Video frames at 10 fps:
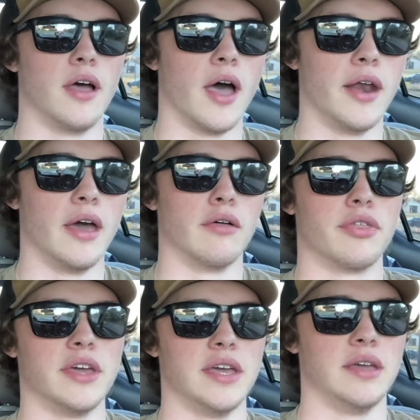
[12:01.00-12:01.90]

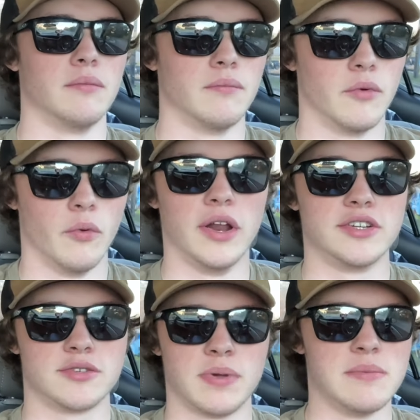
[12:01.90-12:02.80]
unhealthy,
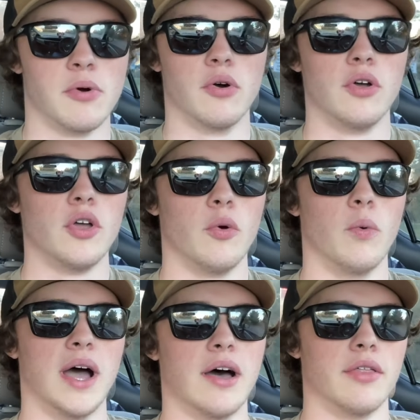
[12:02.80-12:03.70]
rich people,
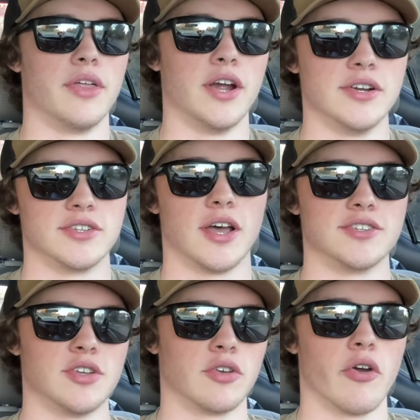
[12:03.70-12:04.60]
while there's
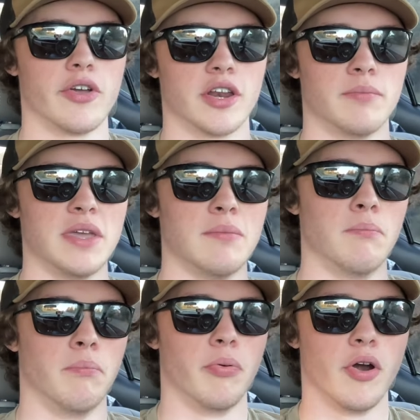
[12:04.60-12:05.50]
also going to be
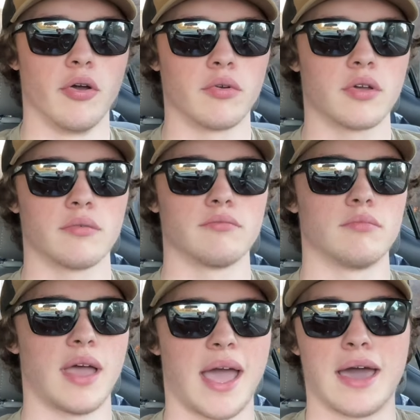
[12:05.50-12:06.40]
broke
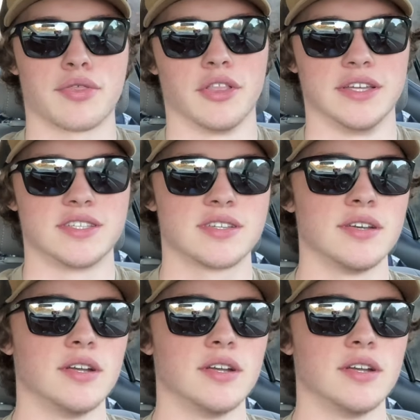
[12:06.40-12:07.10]
athletes.